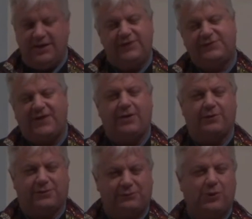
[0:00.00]
his
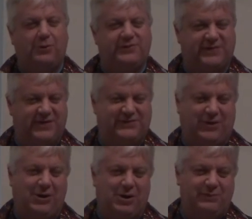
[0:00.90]
father throws his
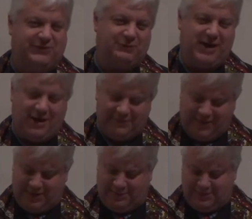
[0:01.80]
arms around
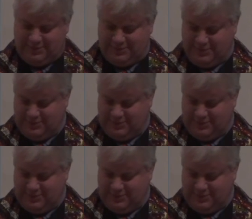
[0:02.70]
him.